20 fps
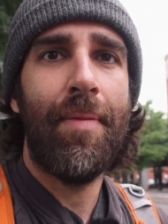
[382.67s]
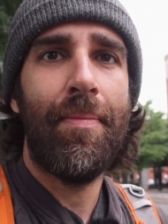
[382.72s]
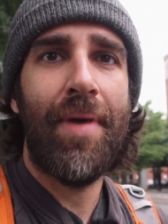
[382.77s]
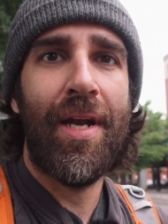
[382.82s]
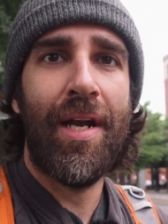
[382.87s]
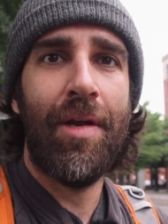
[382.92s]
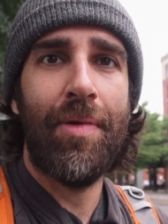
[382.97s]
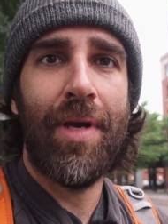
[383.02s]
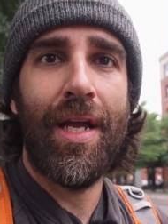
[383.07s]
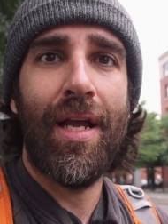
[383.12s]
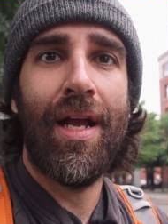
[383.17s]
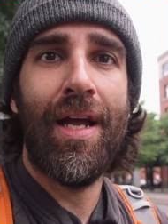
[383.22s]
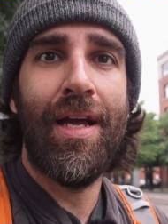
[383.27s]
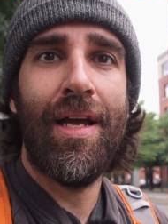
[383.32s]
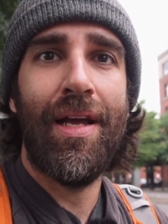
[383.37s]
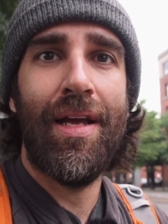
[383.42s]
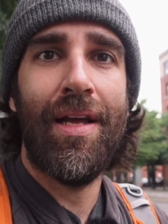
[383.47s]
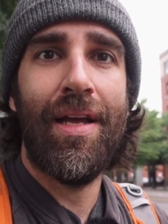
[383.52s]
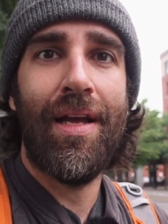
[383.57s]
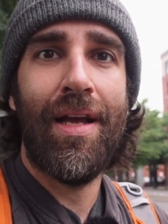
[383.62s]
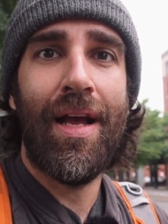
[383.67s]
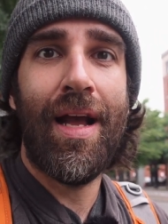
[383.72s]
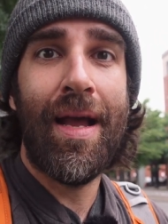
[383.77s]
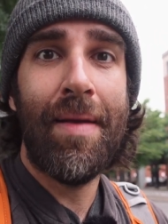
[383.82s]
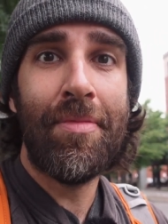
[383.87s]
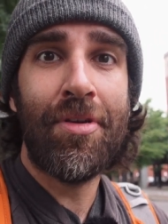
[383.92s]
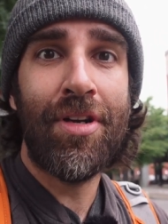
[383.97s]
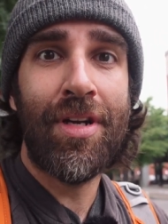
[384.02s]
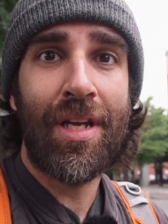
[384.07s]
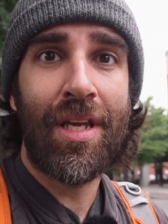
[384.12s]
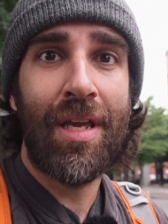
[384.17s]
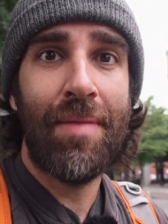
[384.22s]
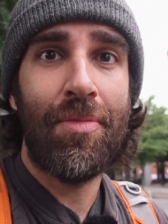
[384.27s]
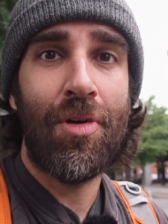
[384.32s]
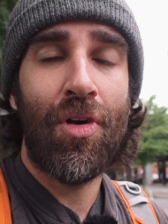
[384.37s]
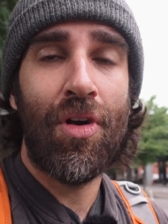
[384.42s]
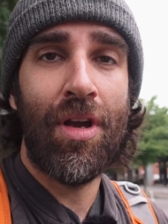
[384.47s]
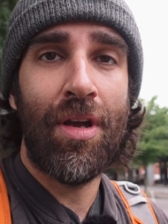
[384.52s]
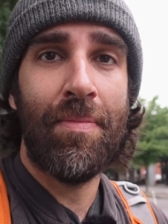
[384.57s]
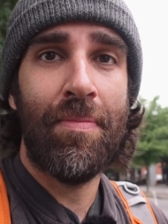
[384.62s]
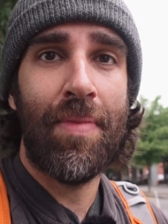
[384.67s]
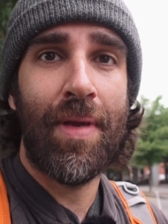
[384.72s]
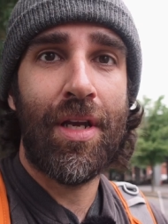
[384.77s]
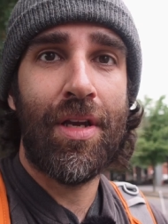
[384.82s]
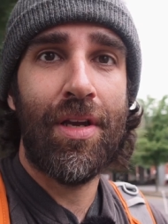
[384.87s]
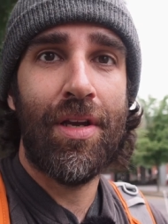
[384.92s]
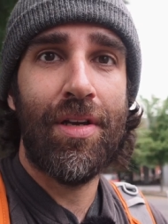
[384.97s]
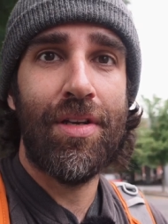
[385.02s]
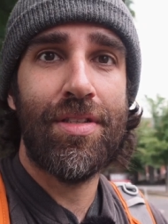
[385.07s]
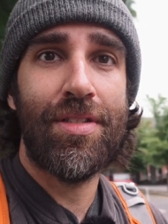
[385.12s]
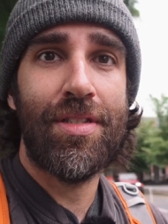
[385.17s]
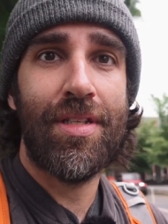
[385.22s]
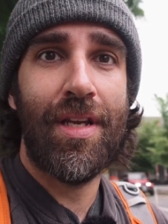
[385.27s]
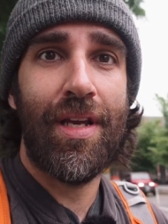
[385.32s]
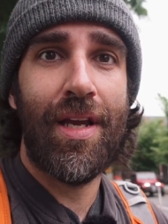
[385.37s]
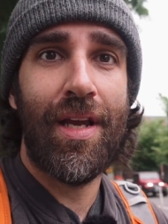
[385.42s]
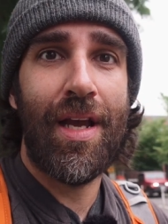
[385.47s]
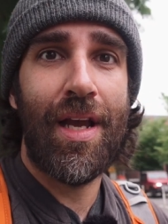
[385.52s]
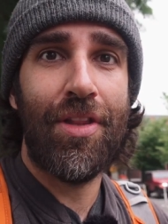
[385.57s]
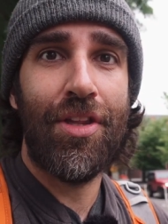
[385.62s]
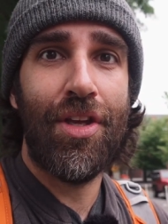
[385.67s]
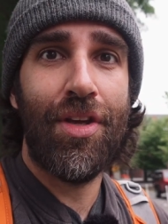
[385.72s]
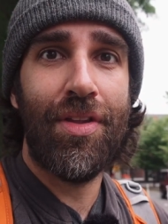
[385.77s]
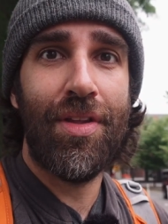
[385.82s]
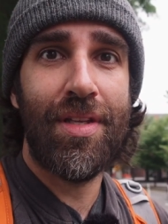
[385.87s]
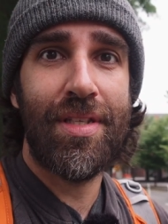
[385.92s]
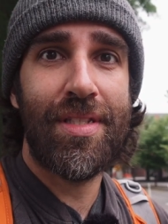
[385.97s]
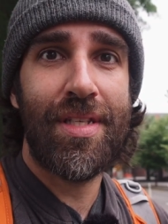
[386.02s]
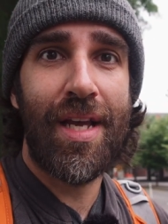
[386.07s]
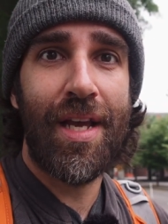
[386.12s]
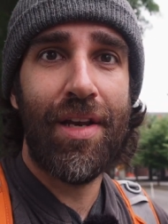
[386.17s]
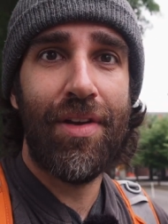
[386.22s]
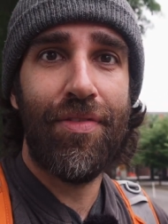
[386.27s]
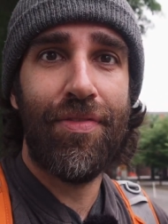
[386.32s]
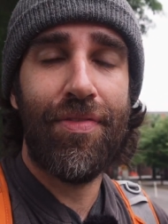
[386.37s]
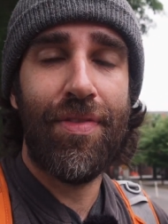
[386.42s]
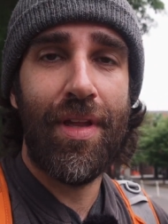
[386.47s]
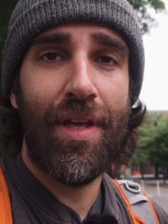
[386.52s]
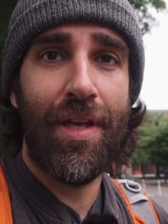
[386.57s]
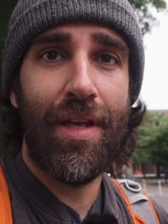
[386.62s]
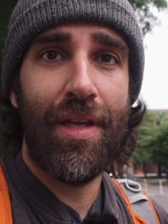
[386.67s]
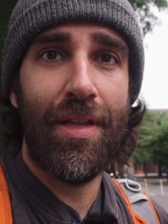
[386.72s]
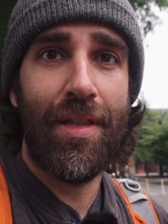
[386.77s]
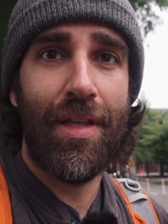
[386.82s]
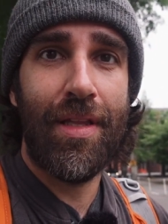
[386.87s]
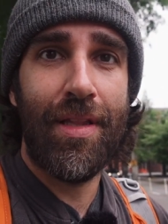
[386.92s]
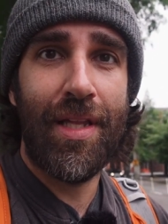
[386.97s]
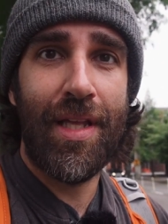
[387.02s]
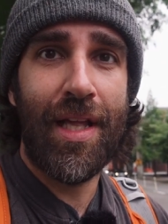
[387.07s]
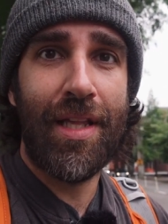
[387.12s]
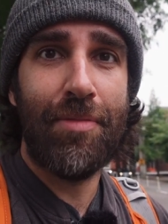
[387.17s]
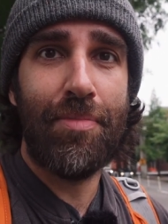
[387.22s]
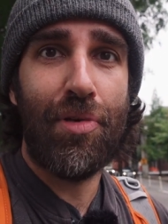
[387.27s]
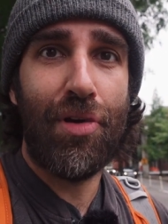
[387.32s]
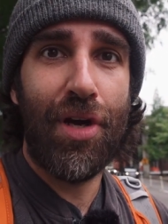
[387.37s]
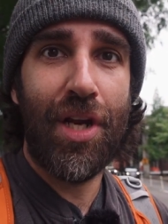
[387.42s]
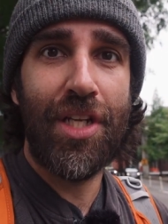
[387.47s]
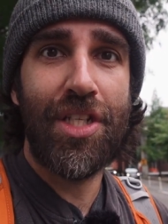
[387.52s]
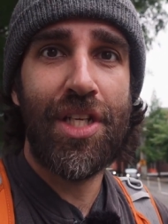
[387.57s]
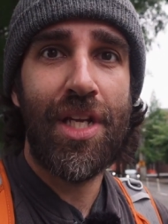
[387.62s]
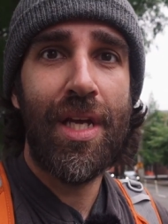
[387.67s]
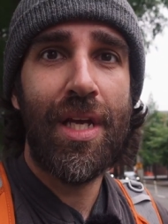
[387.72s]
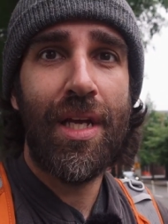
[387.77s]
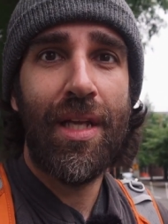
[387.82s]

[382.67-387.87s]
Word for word: But anyway, uh, I'm gonna keep going because uh, at the other side of the, the, that bridge,